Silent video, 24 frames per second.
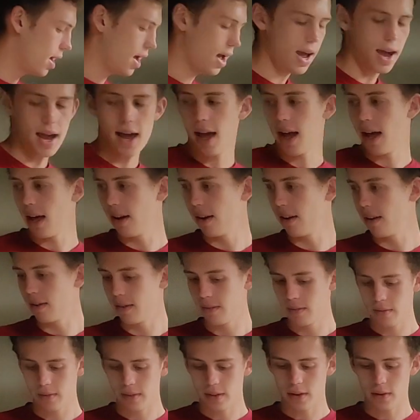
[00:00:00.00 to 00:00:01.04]
And
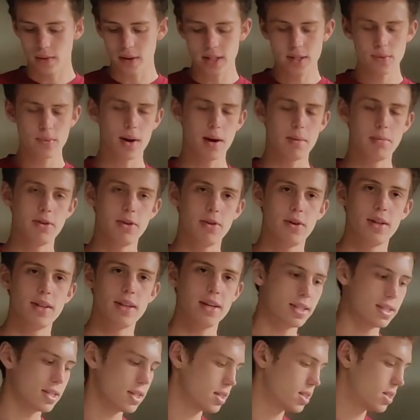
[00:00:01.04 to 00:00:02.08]
the reason why I'm doing
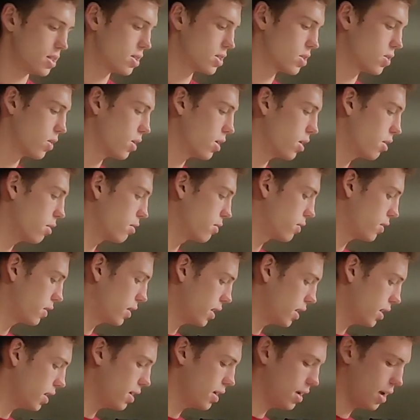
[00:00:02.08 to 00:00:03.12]
this is to sort of
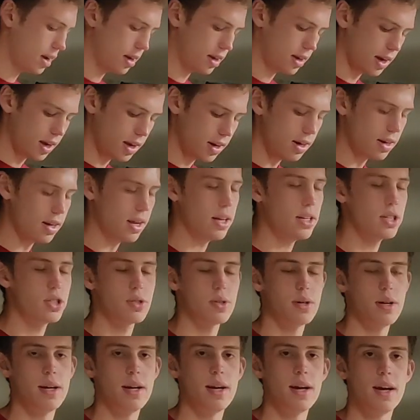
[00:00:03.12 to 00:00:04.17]
gain an
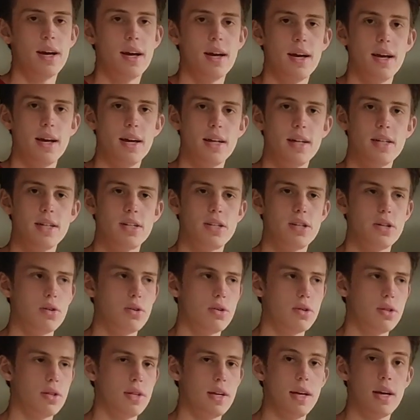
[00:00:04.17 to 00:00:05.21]
entry
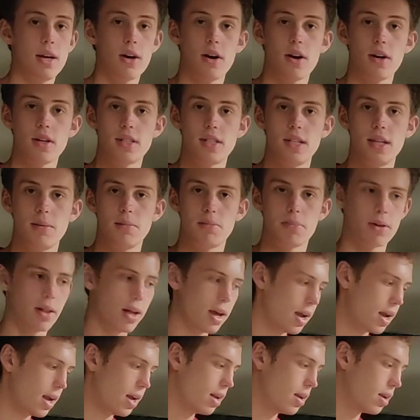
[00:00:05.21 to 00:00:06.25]
into the RC
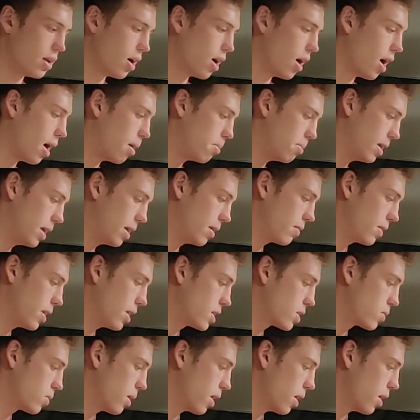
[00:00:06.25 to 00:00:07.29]
plane hobby,
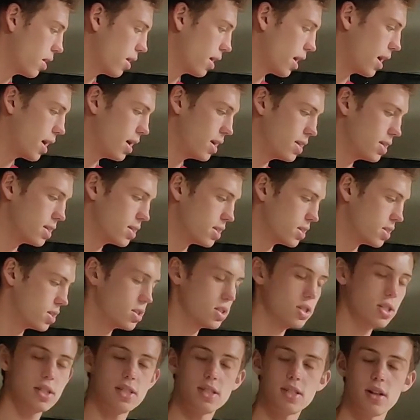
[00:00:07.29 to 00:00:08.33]
as well as
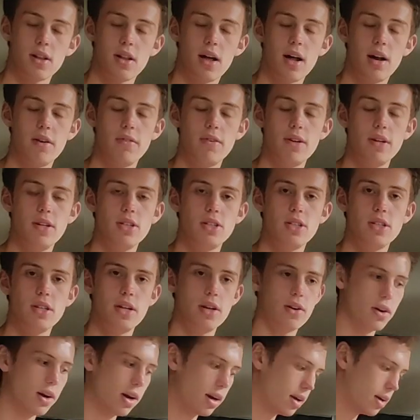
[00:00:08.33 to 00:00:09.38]
just a lot of
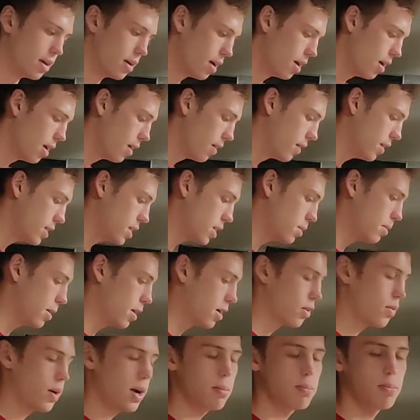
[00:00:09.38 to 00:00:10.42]
engineering. This has been
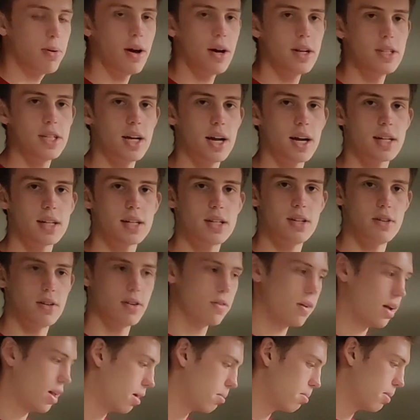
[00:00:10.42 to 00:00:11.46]
a great project to
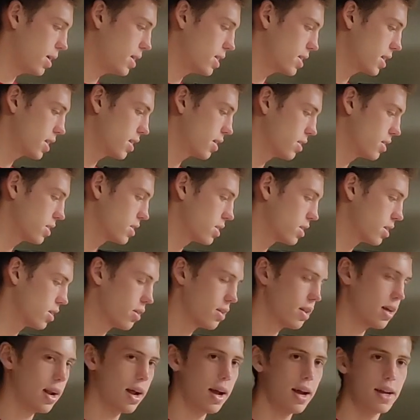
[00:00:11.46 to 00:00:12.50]
develop my skills
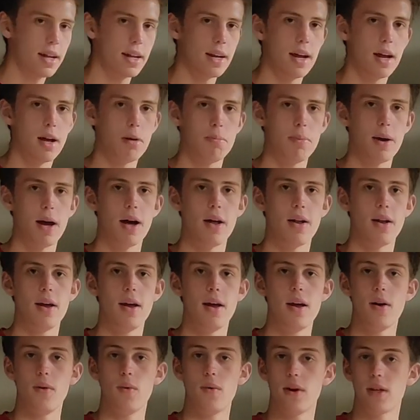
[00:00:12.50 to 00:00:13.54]
so that I can help out
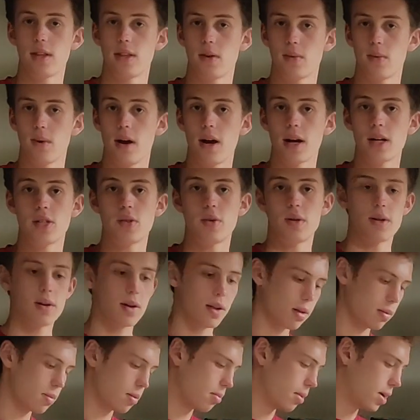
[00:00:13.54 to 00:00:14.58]
with the rocketry
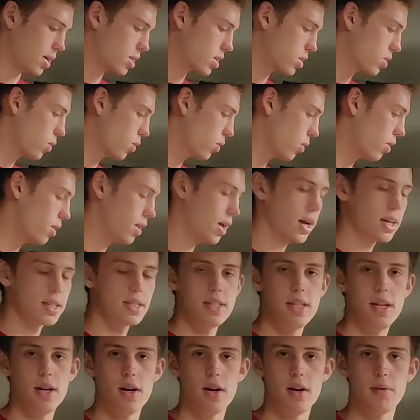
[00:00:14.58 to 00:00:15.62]
club at my school
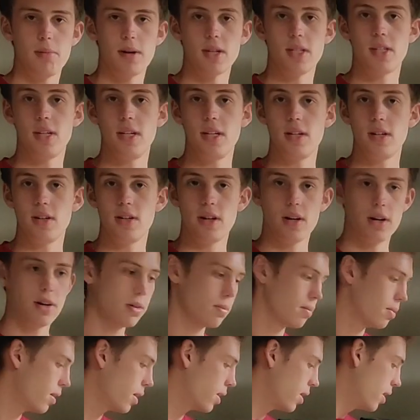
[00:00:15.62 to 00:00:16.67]
next year in my senior
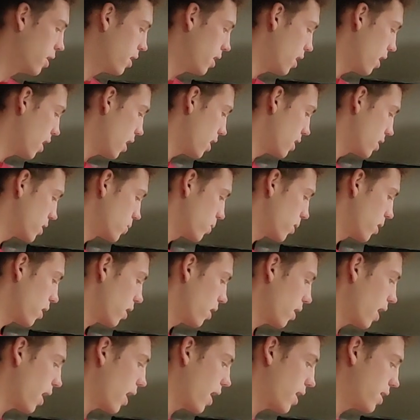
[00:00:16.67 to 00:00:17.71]
year, as
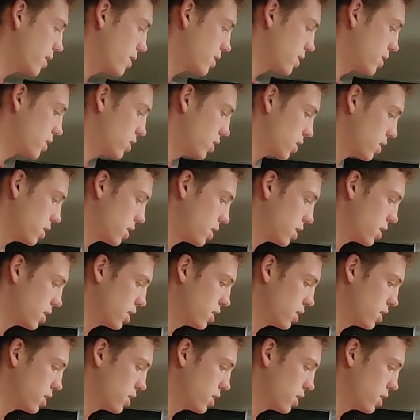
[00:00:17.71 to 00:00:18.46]
well as just